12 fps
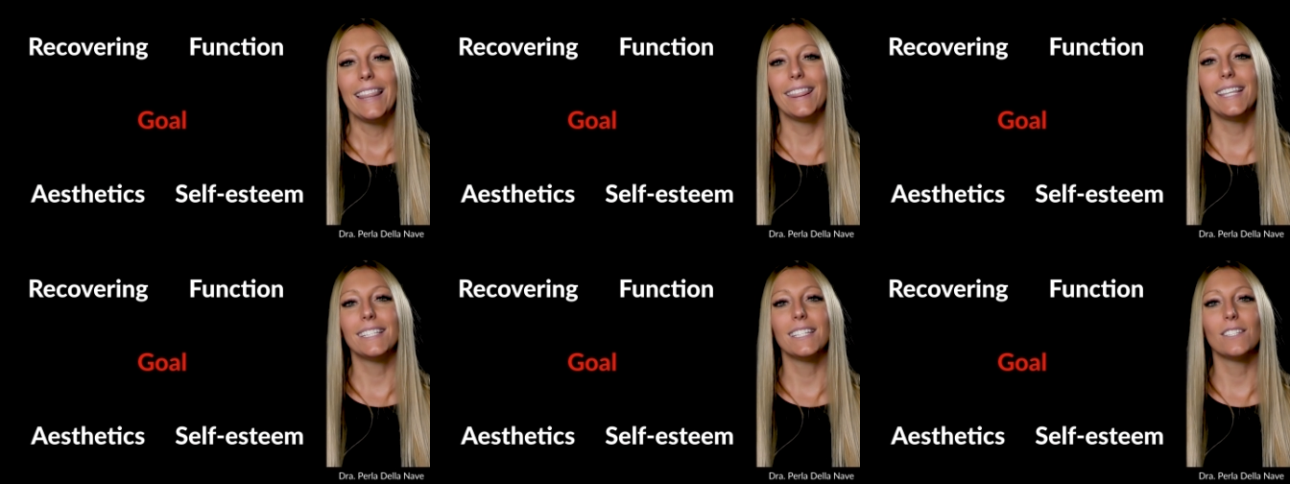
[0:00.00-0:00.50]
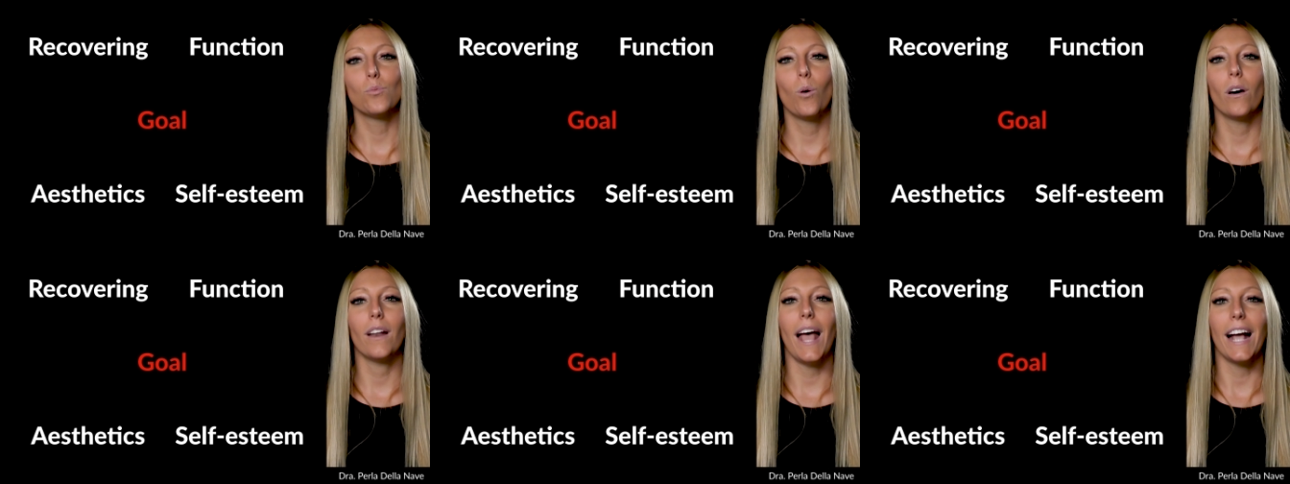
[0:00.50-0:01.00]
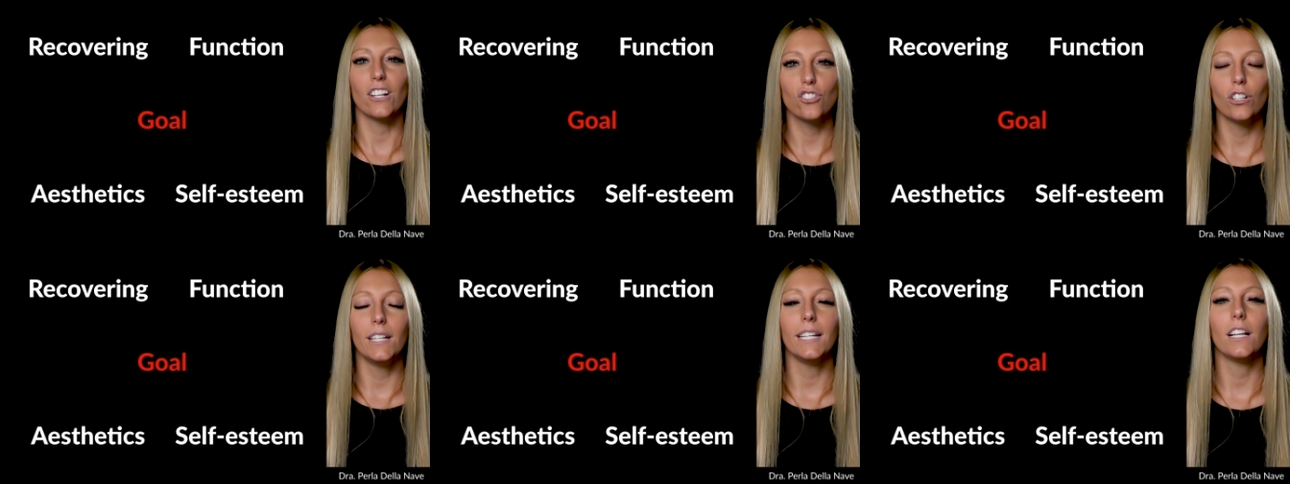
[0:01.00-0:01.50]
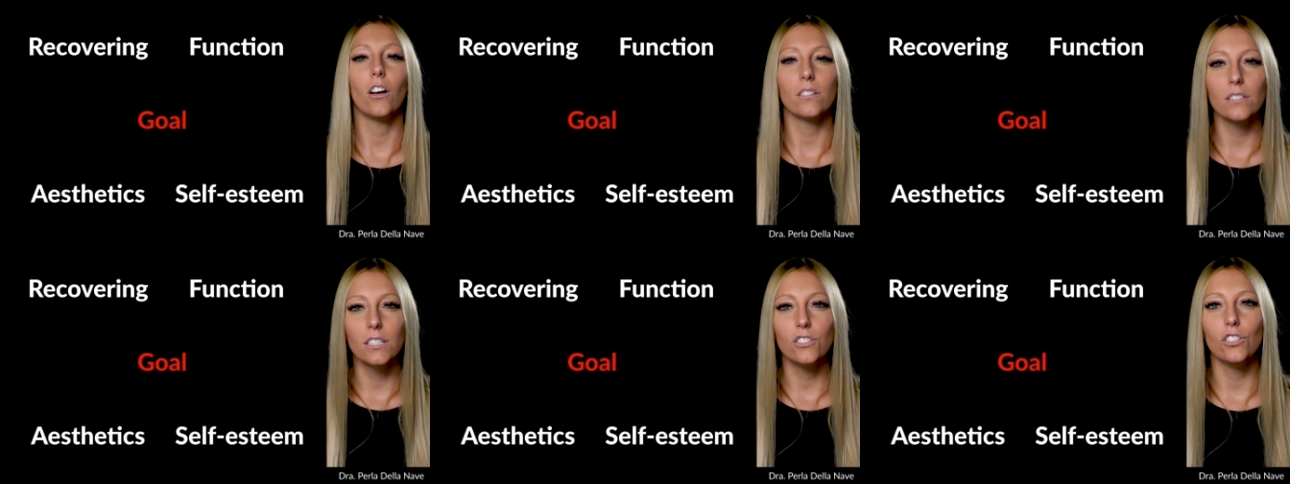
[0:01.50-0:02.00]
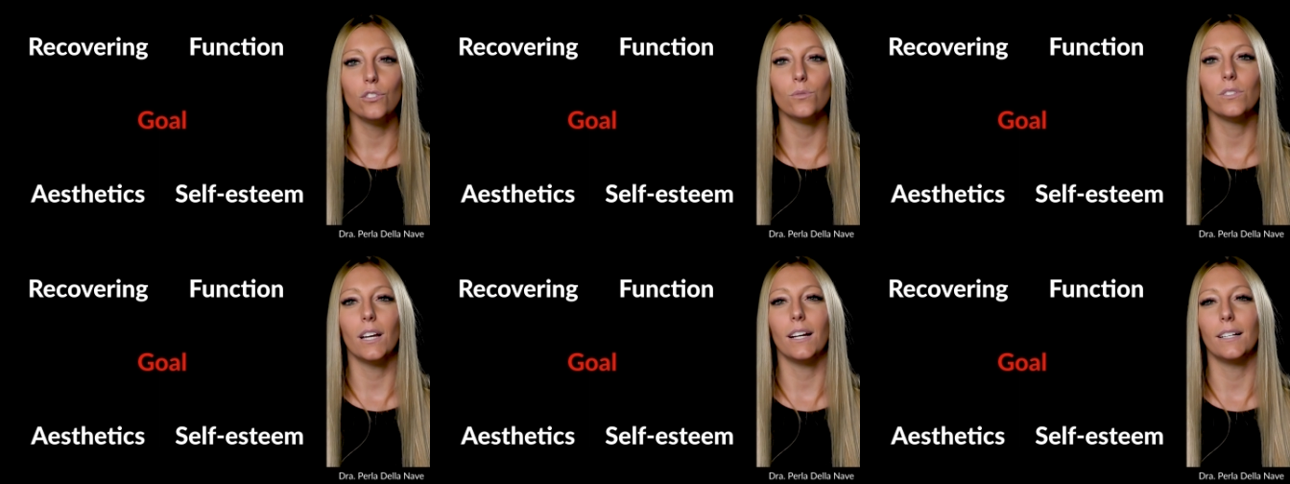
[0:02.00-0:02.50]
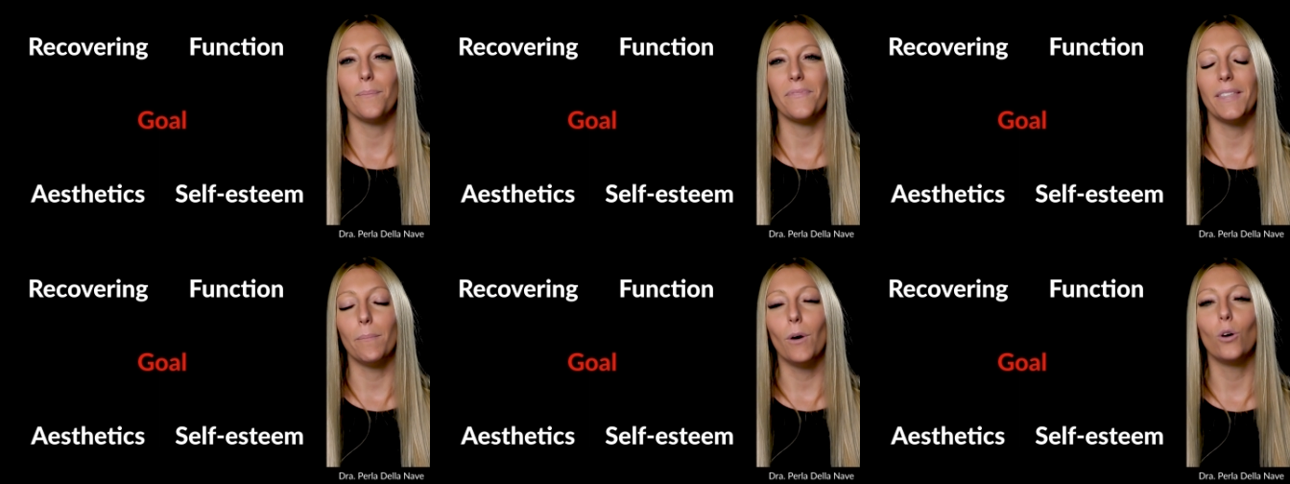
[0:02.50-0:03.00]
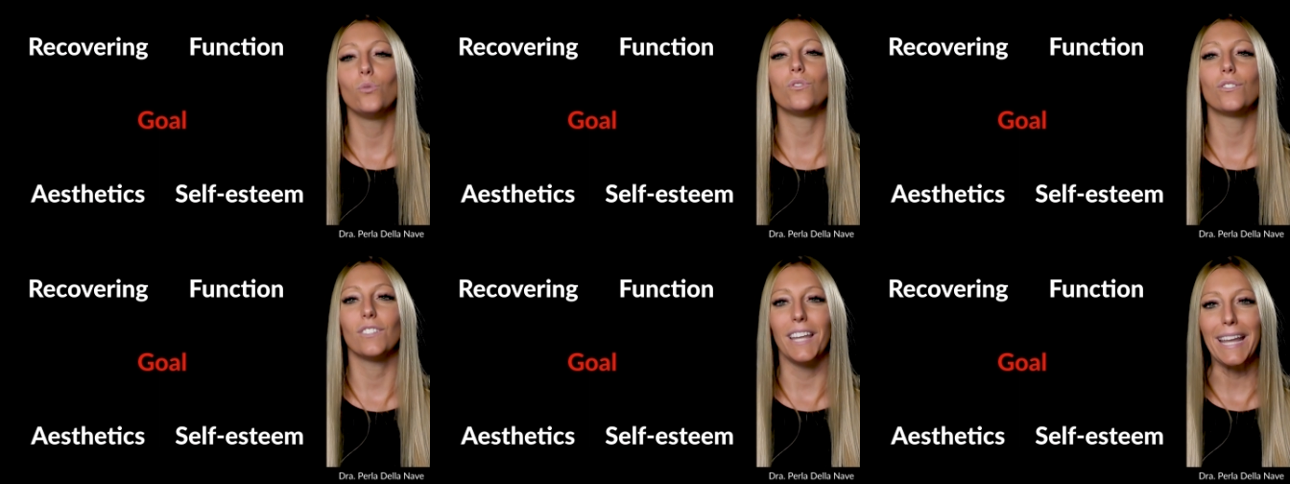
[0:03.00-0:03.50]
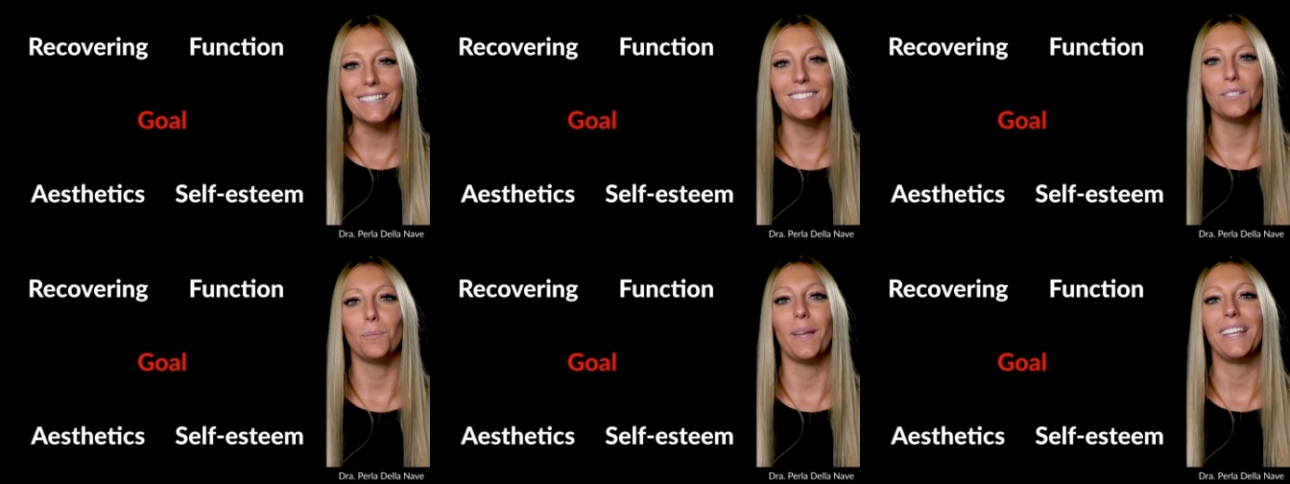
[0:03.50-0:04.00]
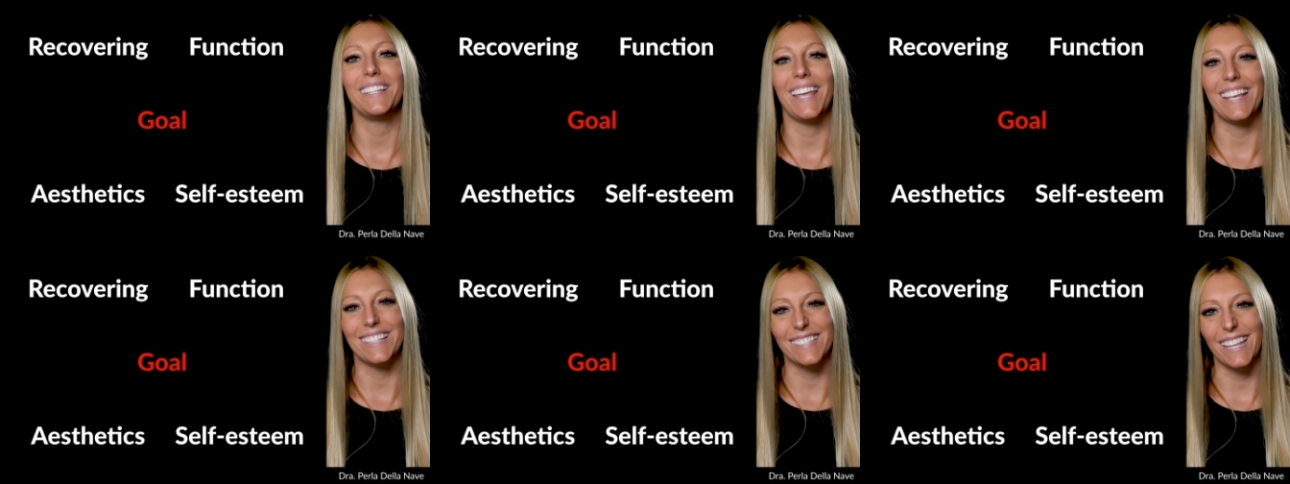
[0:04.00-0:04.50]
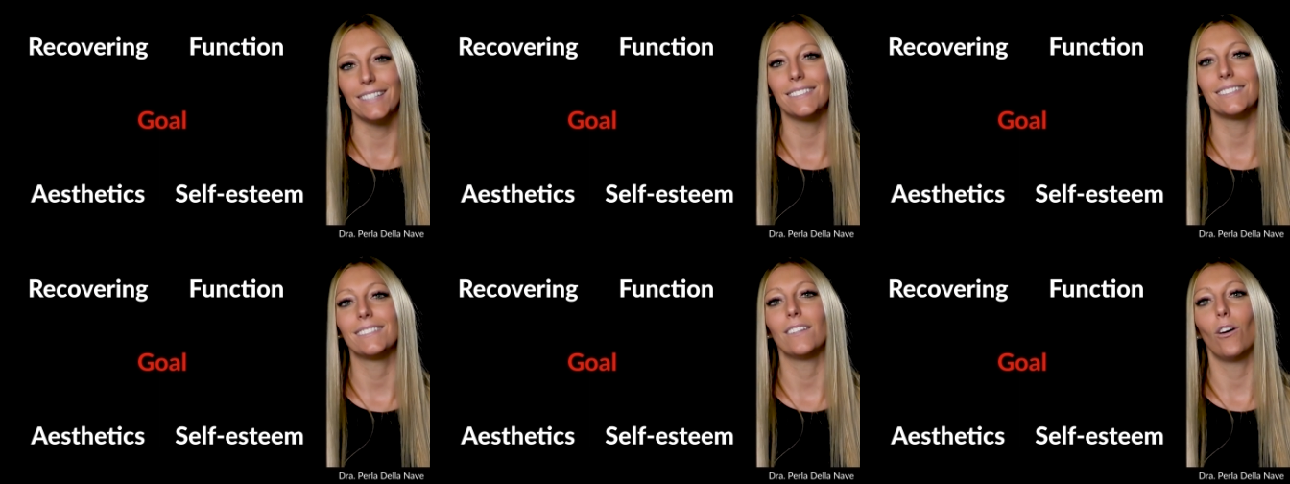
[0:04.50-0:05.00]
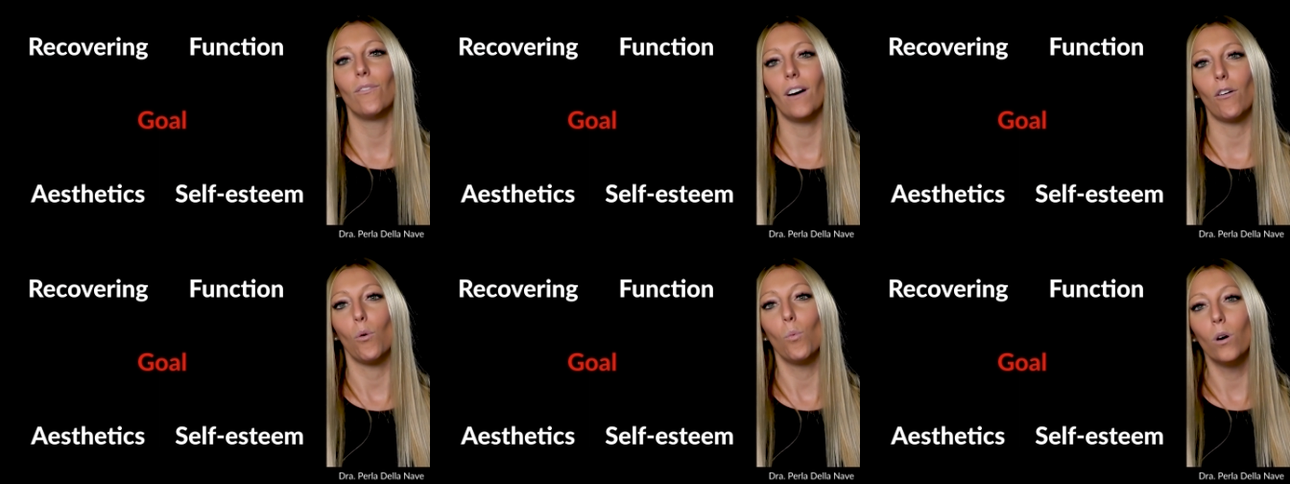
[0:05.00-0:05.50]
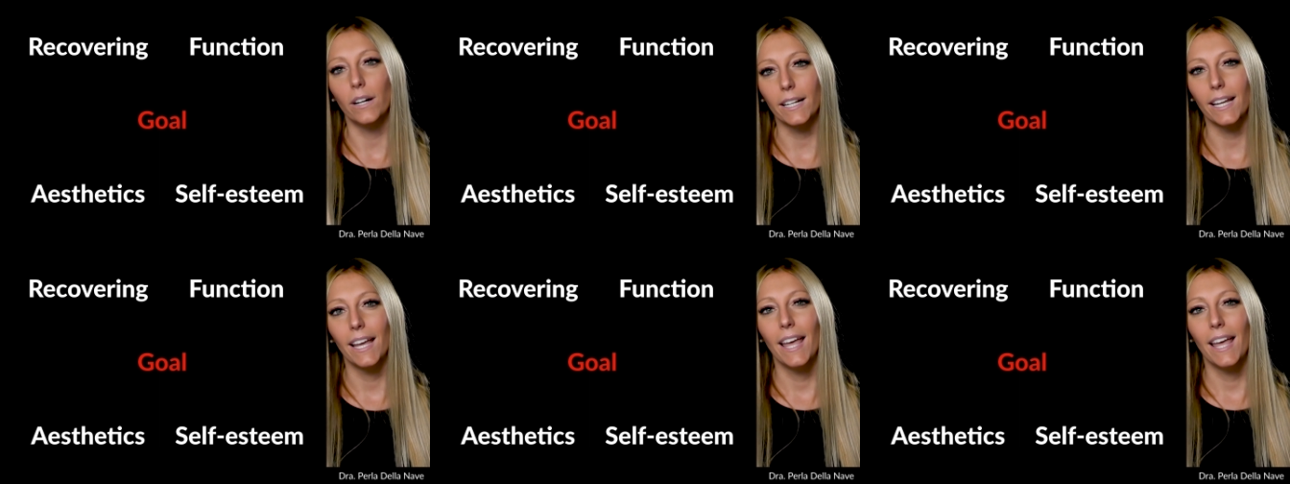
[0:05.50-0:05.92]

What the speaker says: This is what actually constitutes the most intimate essence of our work